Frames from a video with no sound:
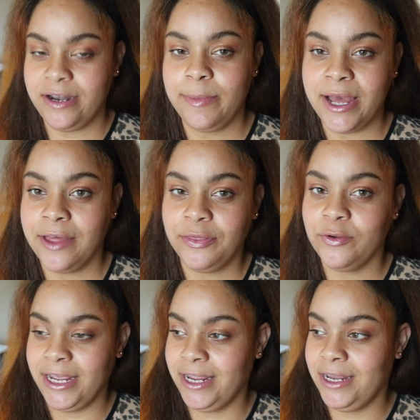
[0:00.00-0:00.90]
a
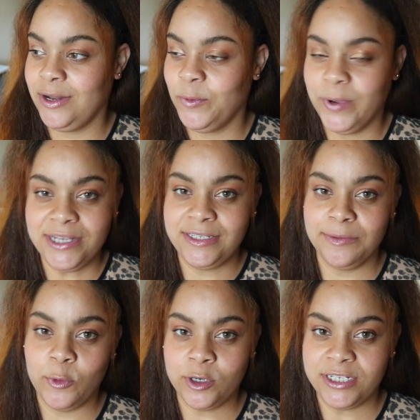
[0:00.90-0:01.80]
bathroom and
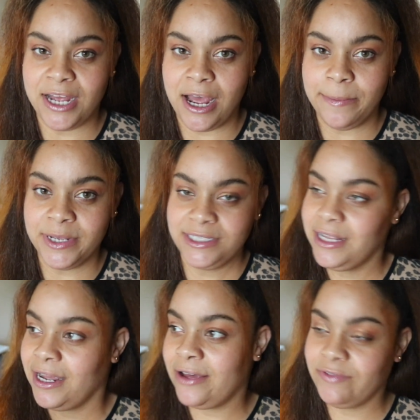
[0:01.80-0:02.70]
wasting more time because
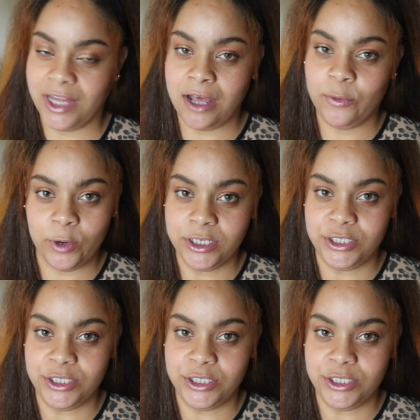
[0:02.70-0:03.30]
I have a lot of work